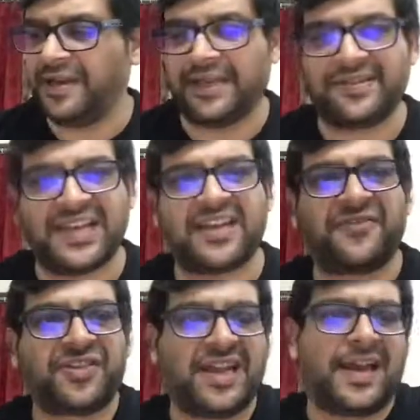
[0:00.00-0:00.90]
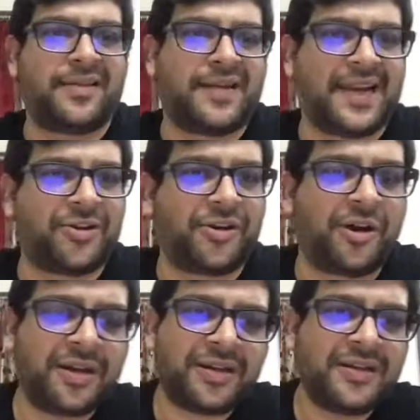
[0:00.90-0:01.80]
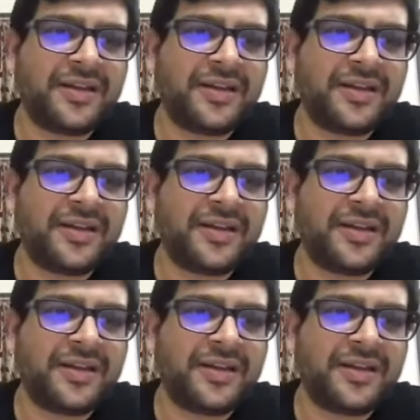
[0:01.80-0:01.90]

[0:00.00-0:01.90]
Let's check if Shreya is right or not.